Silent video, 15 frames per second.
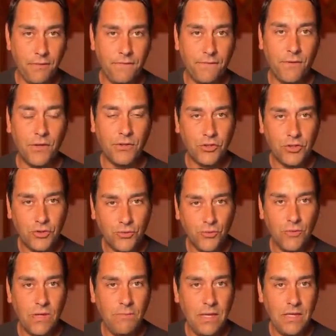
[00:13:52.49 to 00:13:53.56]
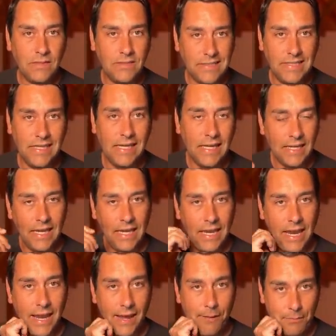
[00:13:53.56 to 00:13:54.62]
for a streaming CNN
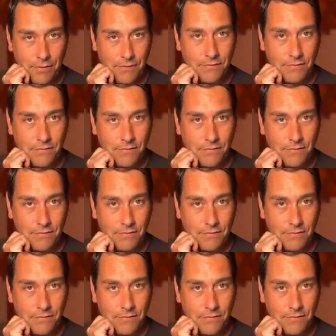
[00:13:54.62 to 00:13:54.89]
app,